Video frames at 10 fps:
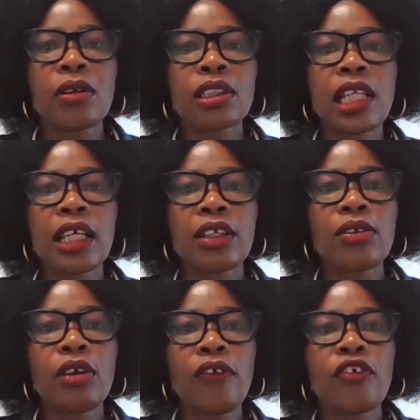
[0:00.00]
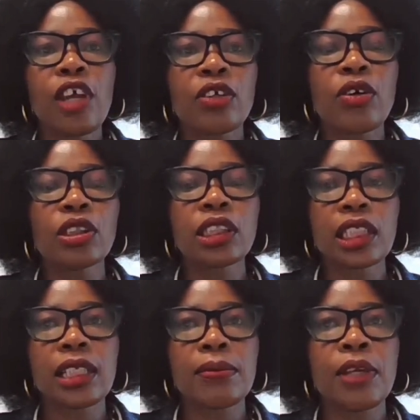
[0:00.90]
So I was like, if you had
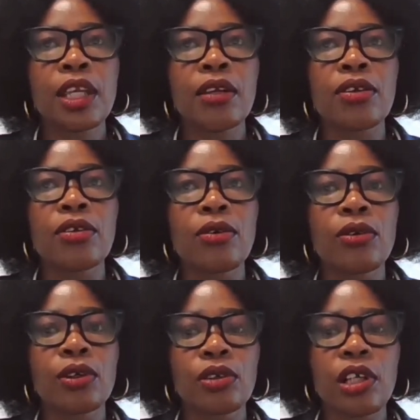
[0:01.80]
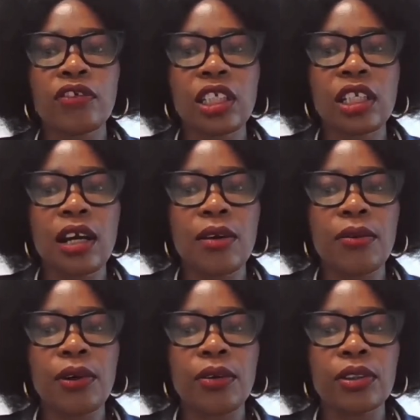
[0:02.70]
contacted me, we could have seen how
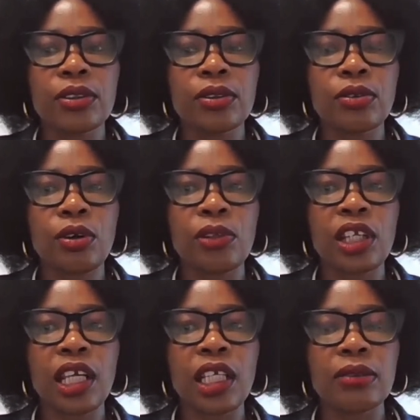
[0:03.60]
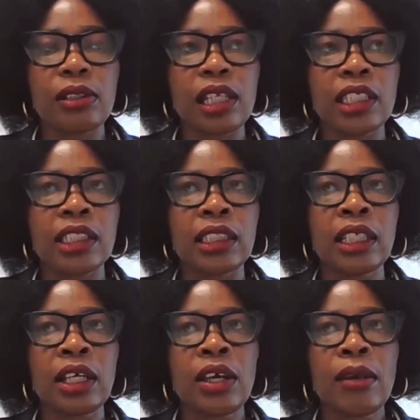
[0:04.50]
we're going to communicate with London.
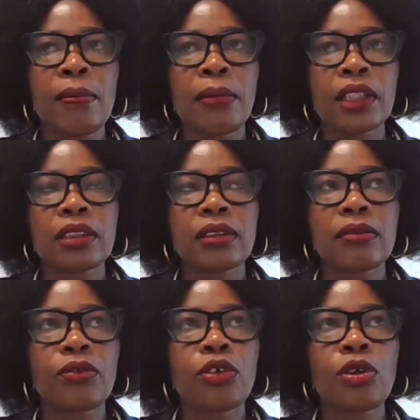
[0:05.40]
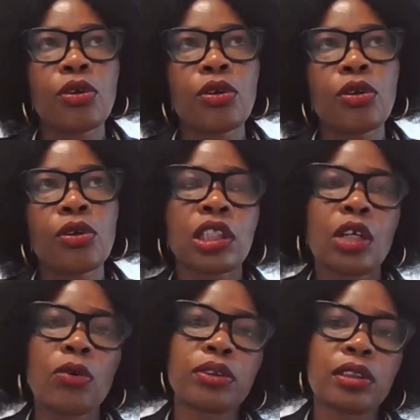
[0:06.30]
But, that
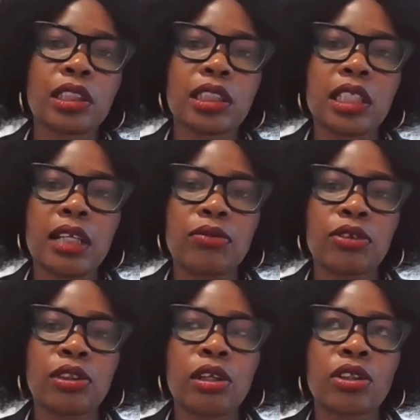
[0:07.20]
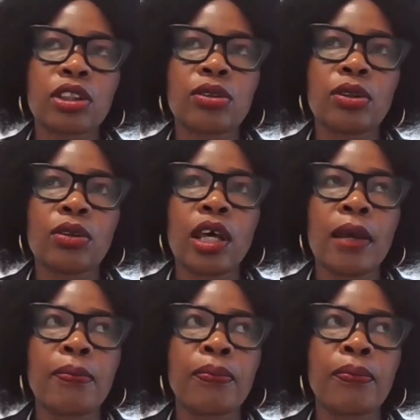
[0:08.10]
was an opportunity that was lost. So